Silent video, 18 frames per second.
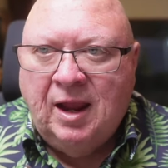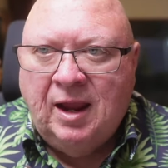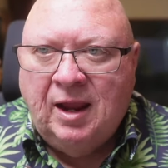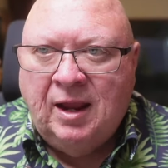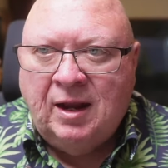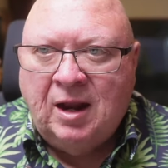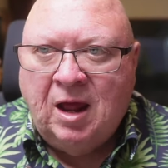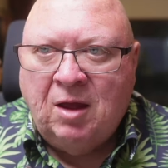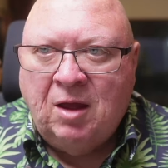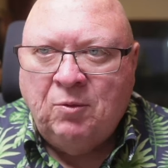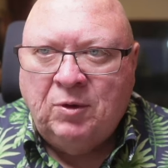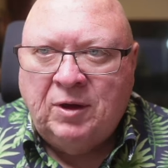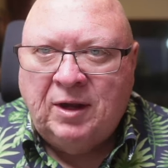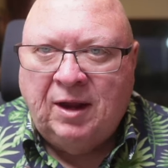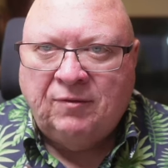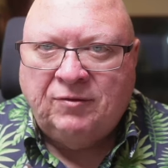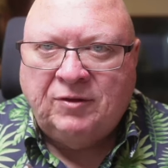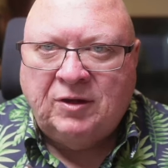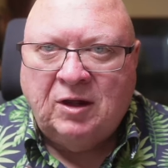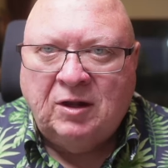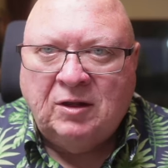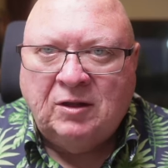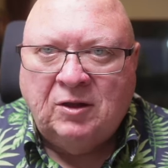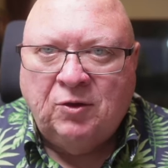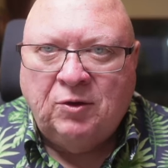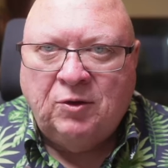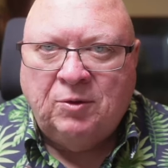And I would have to
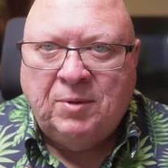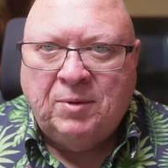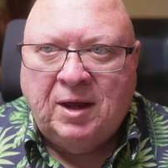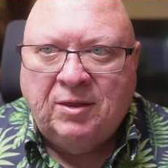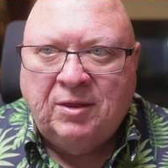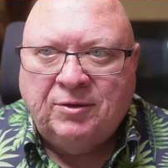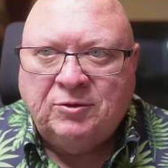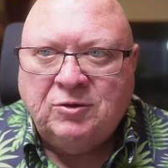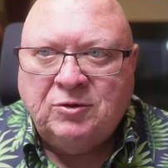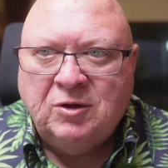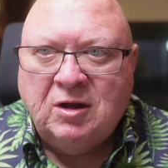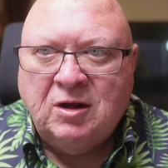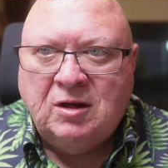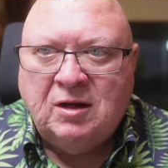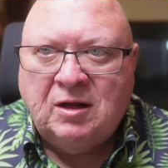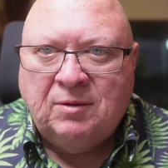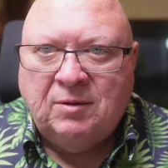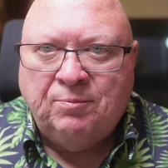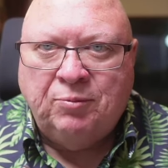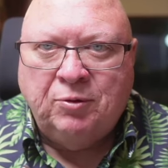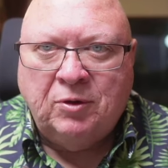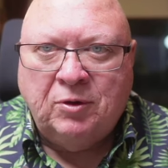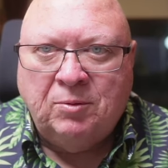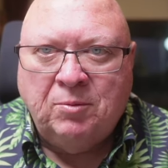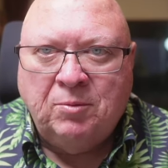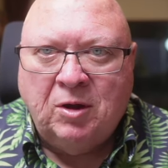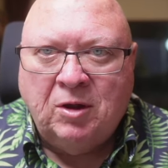unload them out of the truck and
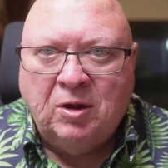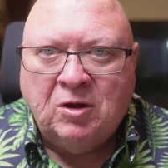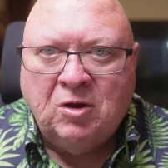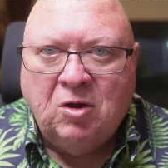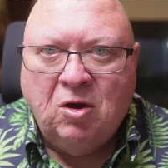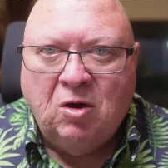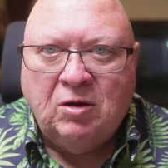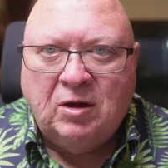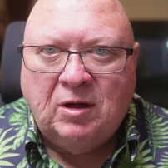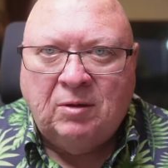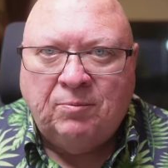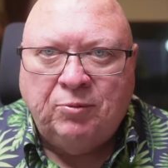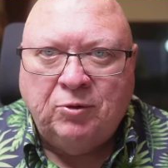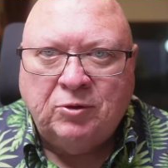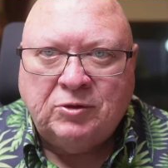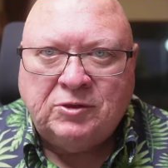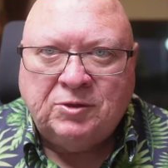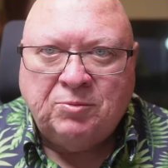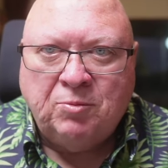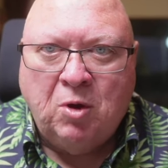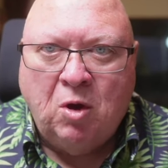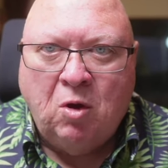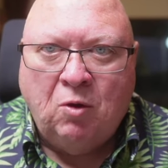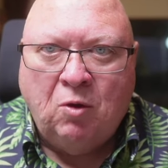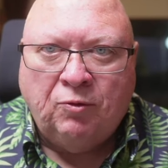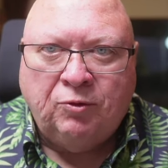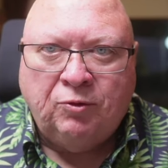put them on a cart and push them
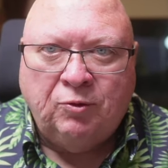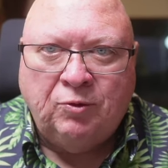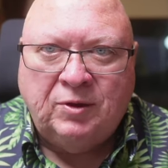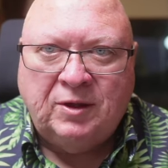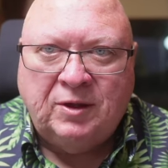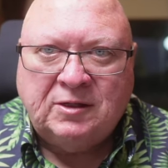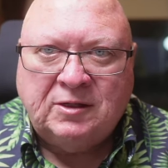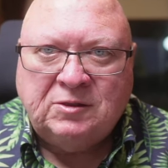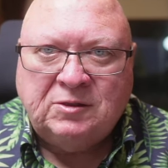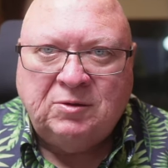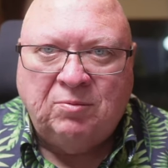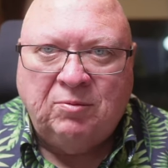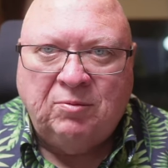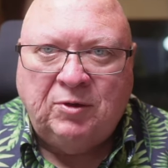all through these